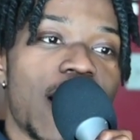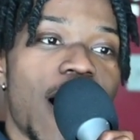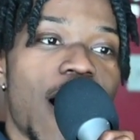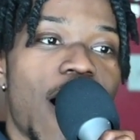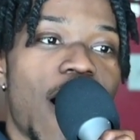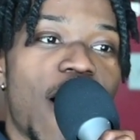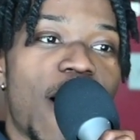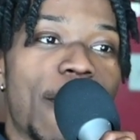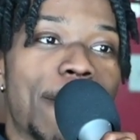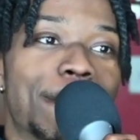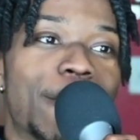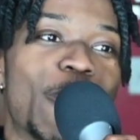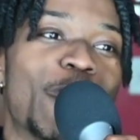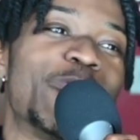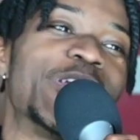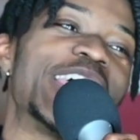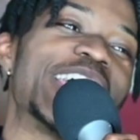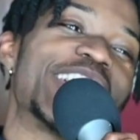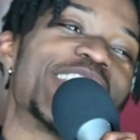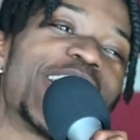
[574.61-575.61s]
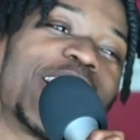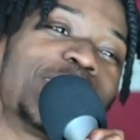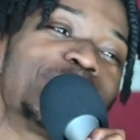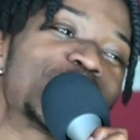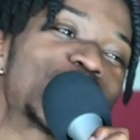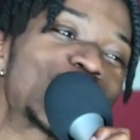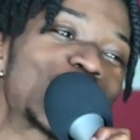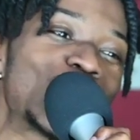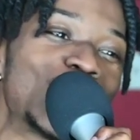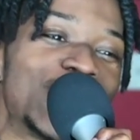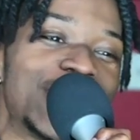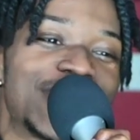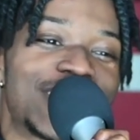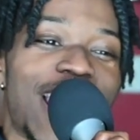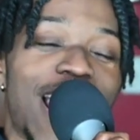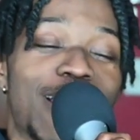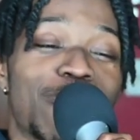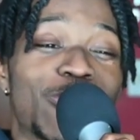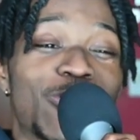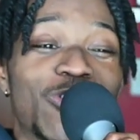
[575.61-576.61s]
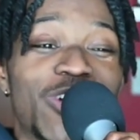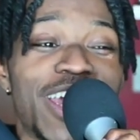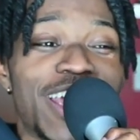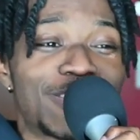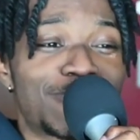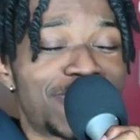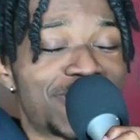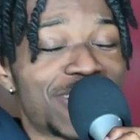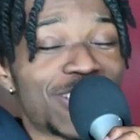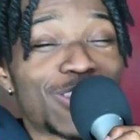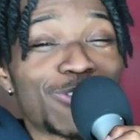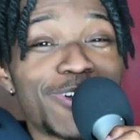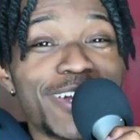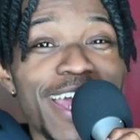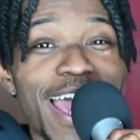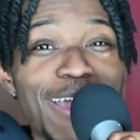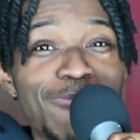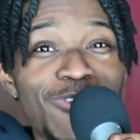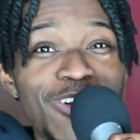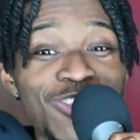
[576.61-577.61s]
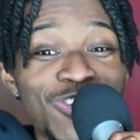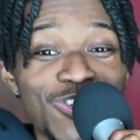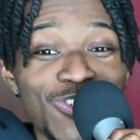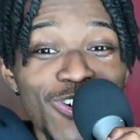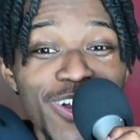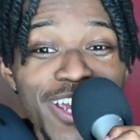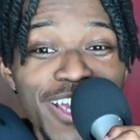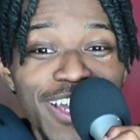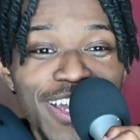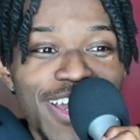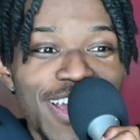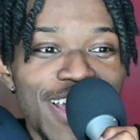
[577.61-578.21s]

Um, but when it comes to the Sacramento Kings, was a three game win streak?